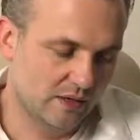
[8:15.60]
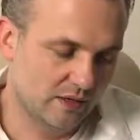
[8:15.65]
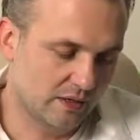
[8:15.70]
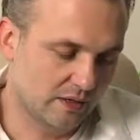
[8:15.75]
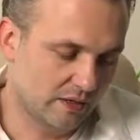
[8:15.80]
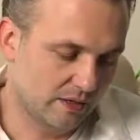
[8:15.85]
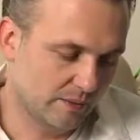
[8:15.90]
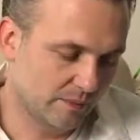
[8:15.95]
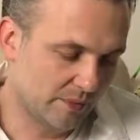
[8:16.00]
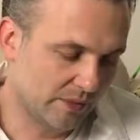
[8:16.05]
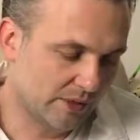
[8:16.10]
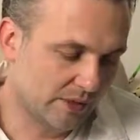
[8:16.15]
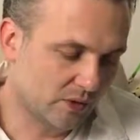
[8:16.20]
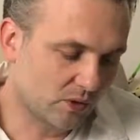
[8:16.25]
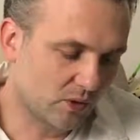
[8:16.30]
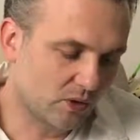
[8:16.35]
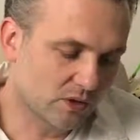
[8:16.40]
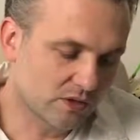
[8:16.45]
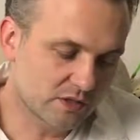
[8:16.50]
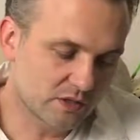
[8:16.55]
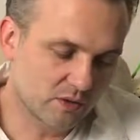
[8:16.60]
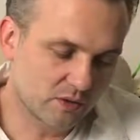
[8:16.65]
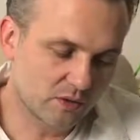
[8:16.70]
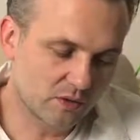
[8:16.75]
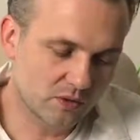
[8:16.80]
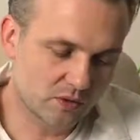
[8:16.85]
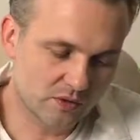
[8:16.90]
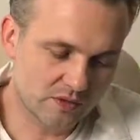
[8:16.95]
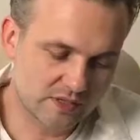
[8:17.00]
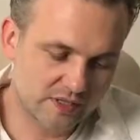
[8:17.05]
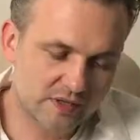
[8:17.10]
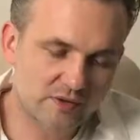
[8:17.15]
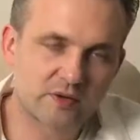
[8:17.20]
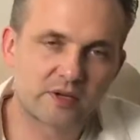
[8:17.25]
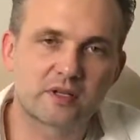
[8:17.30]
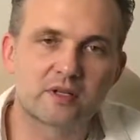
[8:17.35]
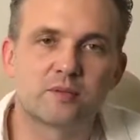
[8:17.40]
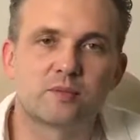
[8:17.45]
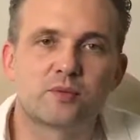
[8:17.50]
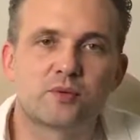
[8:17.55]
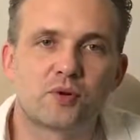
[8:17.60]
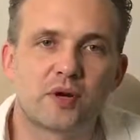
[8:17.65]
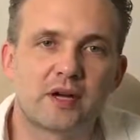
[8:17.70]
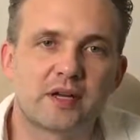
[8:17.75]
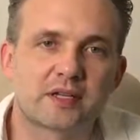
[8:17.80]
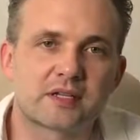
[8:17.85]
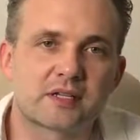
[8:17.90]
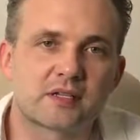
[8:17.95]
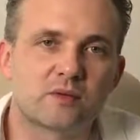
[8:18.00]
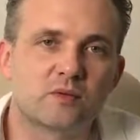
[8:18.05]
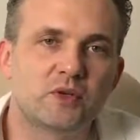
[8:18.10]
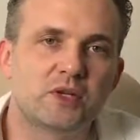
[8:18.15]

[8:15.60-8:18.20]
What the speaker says: And also considering the price,